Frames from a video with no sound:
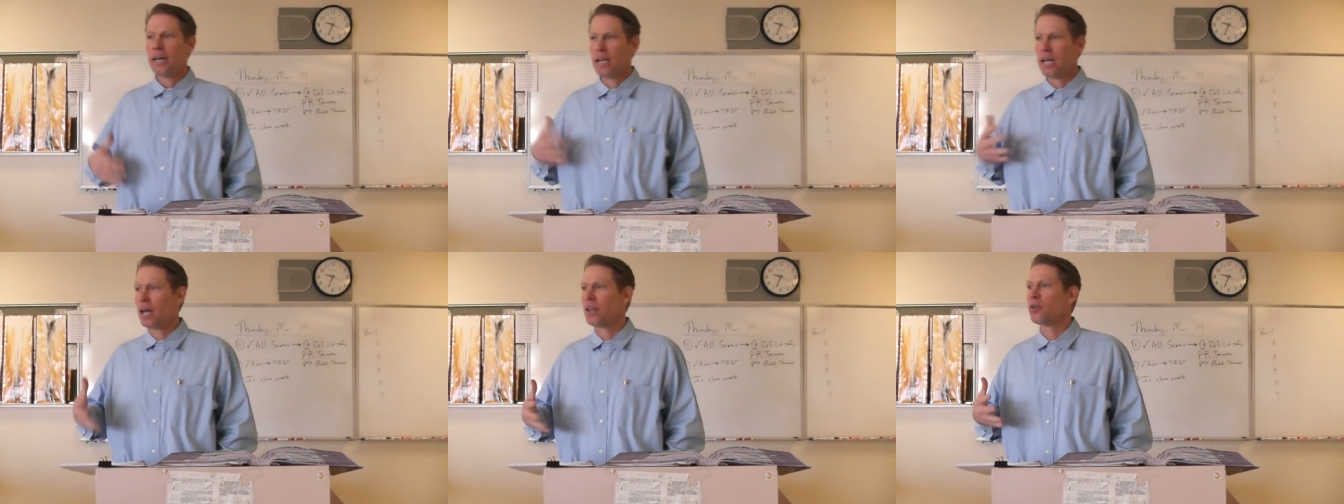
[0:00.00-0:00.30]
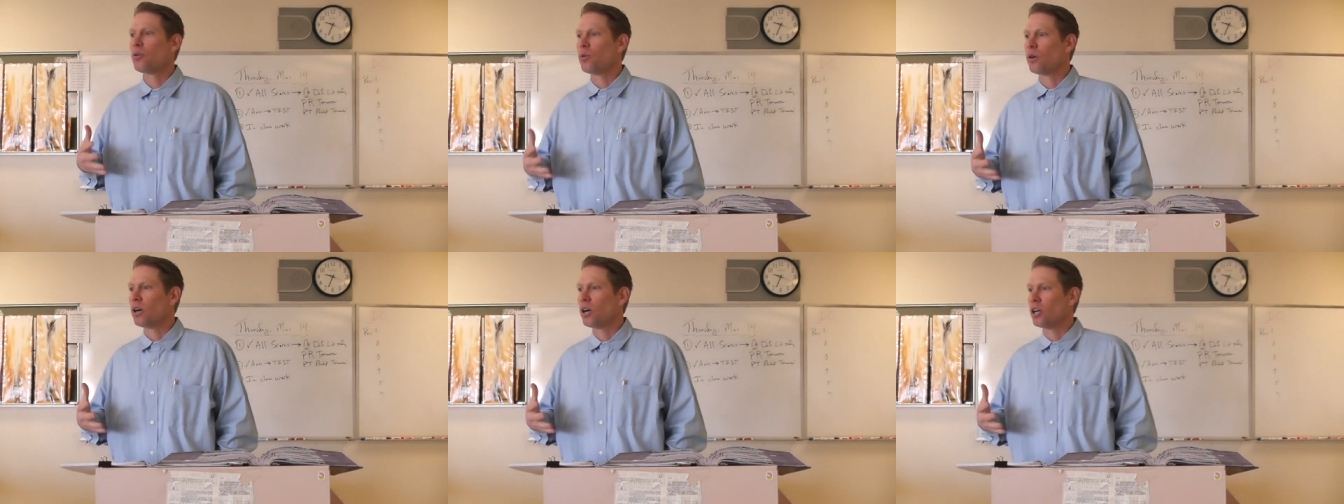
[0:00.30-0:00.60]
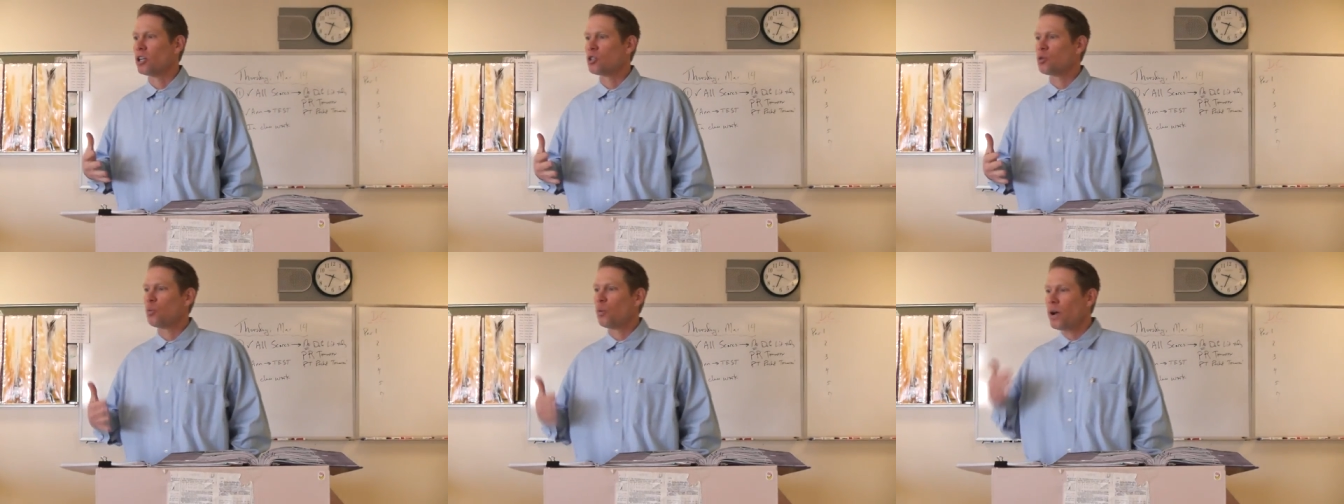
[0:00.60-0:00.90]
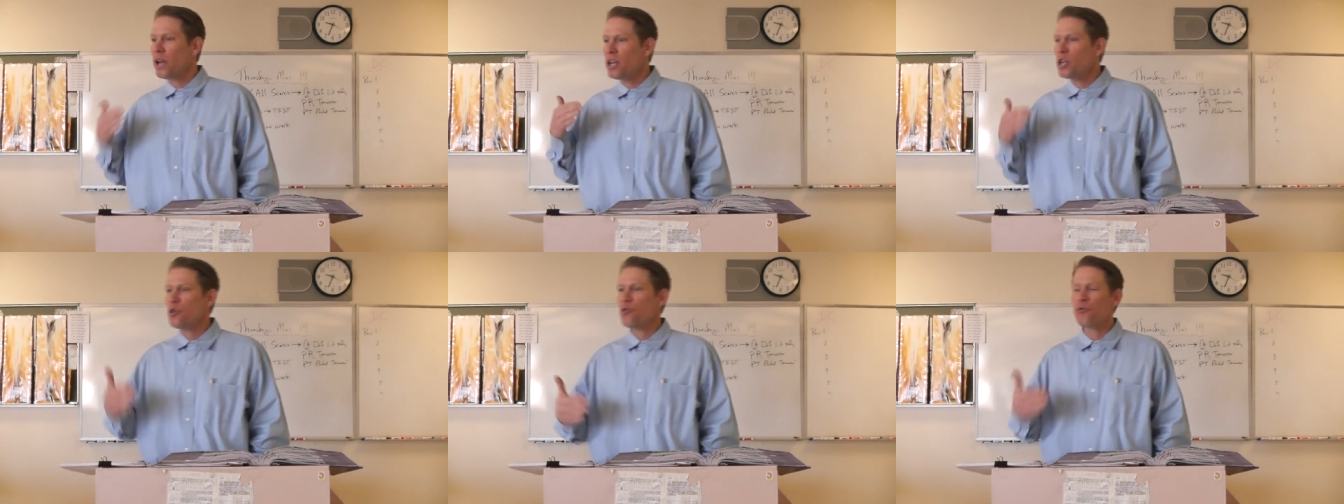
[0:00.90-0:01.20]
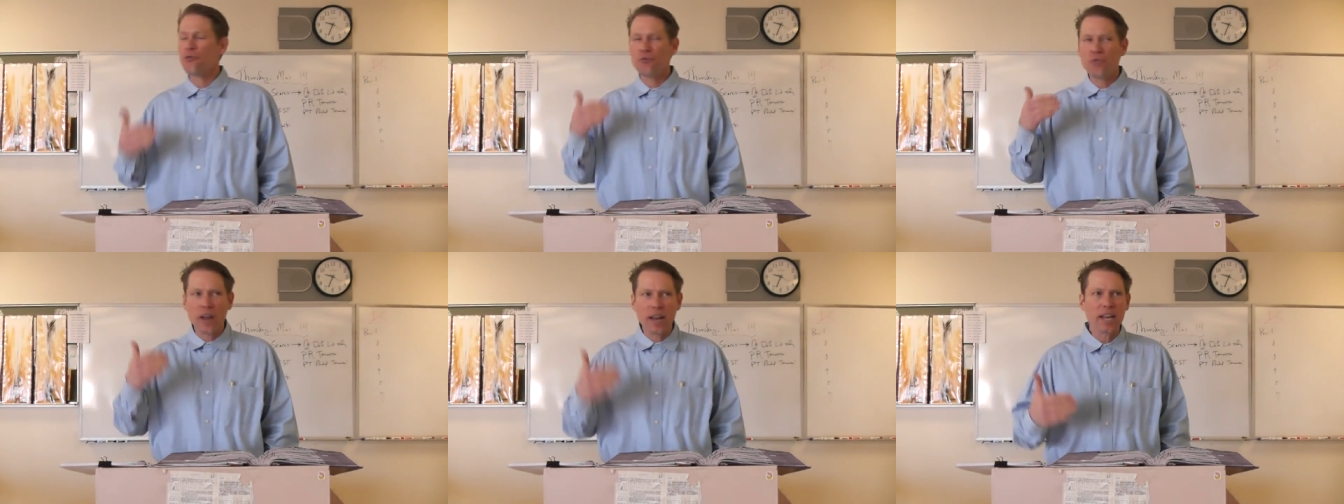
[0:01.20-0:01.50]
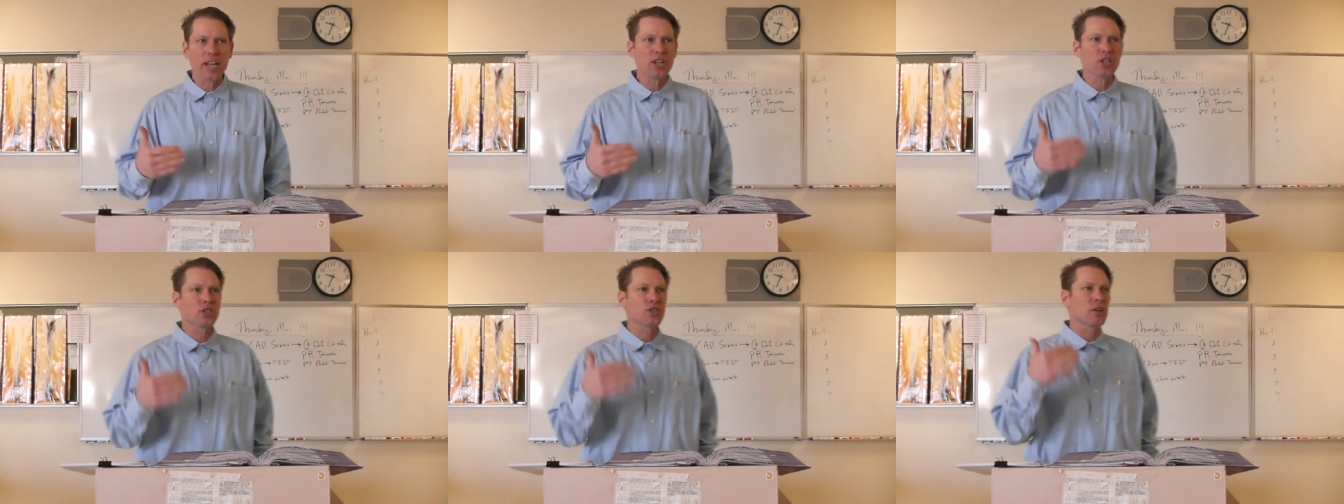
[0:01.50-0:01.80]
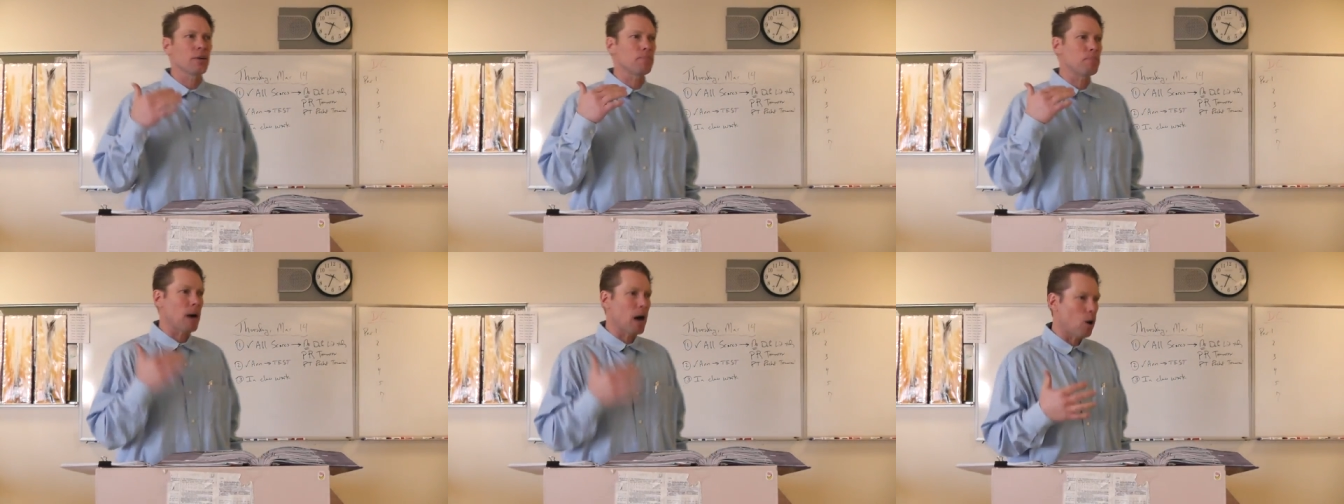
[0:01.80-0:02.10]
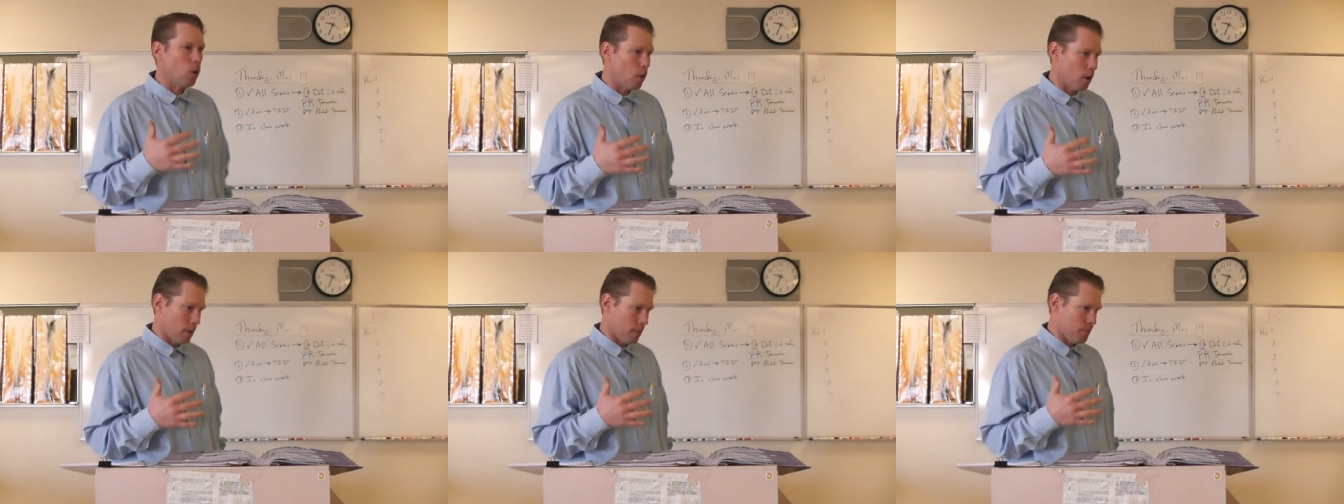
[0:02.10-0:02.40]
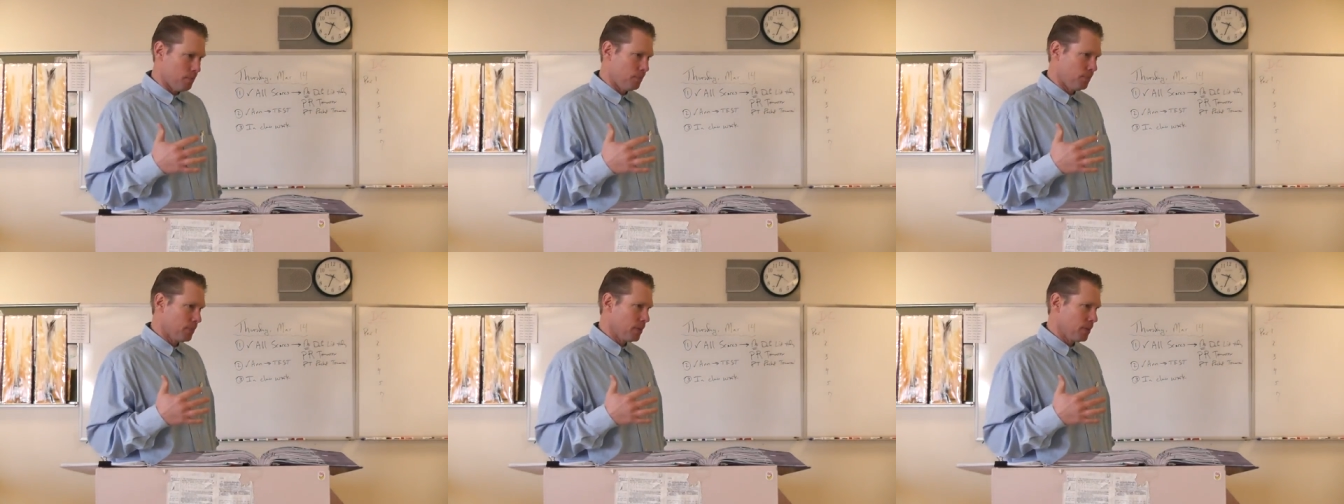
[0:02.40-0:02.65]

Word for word: In other words, when you finish the poem,